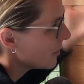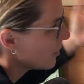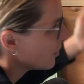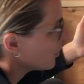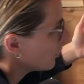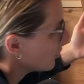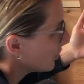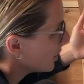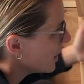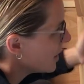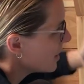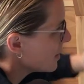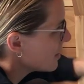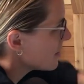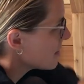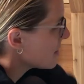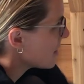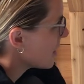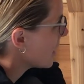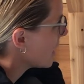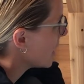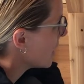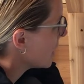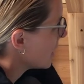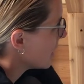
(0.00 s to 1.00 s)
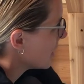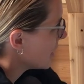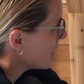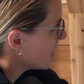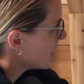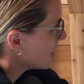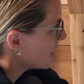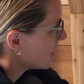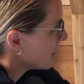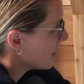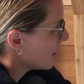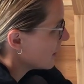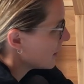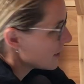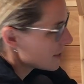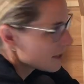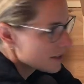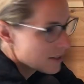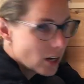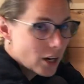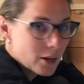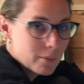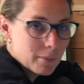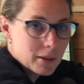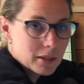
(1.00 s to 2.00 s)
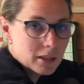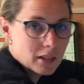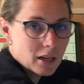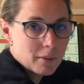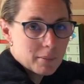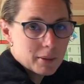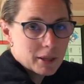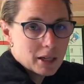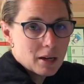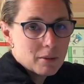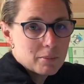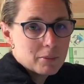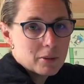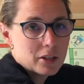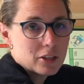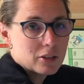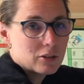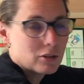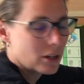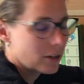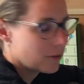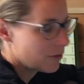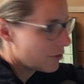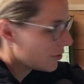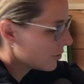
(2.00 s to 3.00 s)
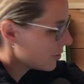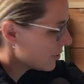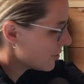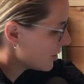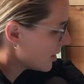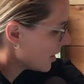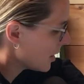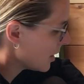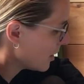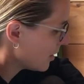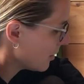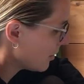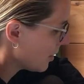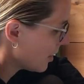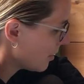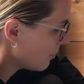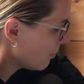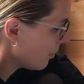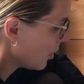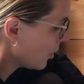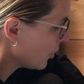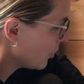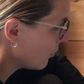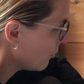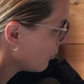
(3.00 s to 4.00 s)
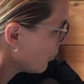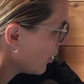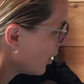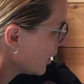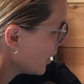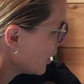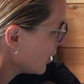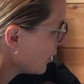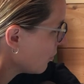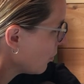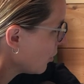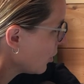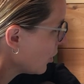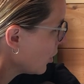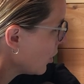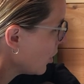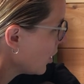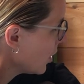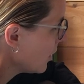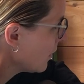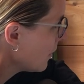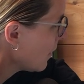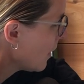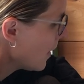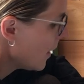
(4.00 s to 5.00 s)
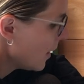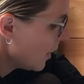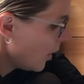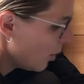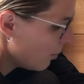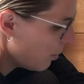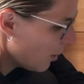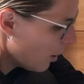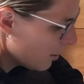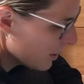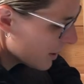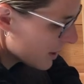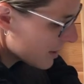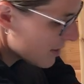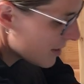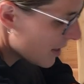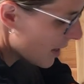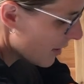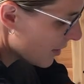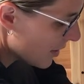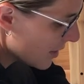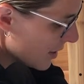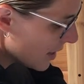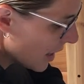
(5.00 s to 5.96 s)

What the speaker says: There is an assignment coming up that you'll have Thursday and part of Friday to work on. I'll probably extend the